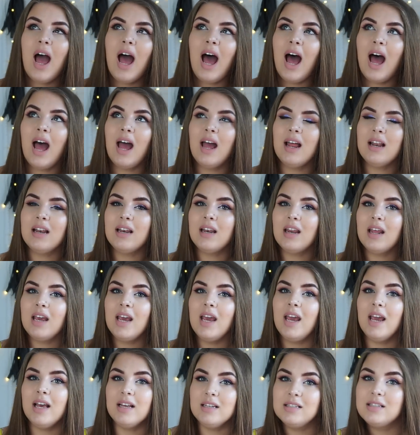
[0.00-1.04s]
And
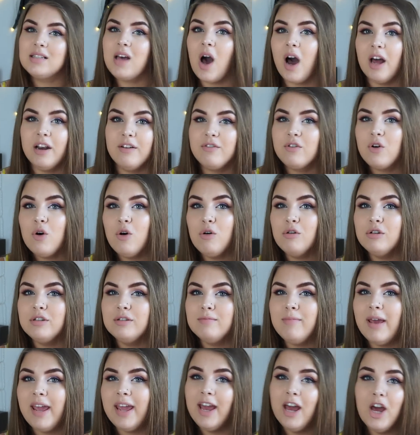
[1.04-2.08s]
it has kind of caused
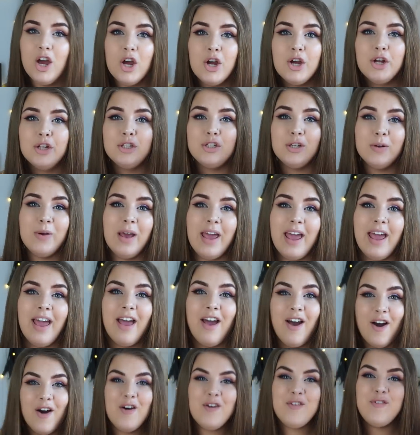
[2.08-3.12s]
me to
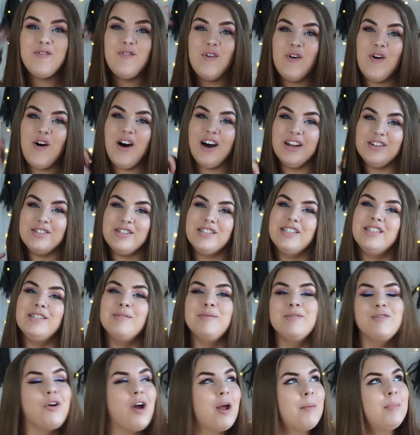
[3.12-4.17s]
hit 400
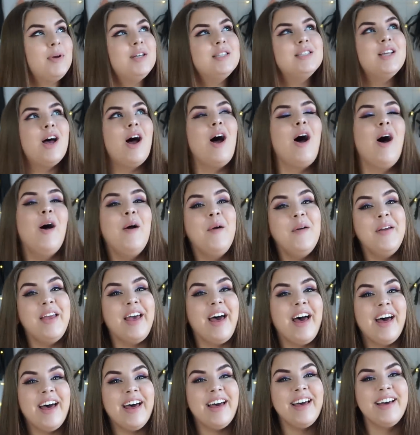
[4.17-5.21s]
subscribers. Oh
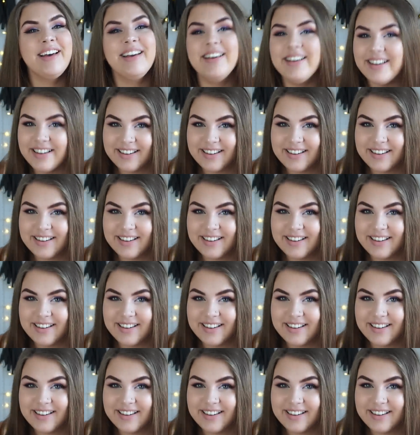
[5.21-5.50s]
yeah.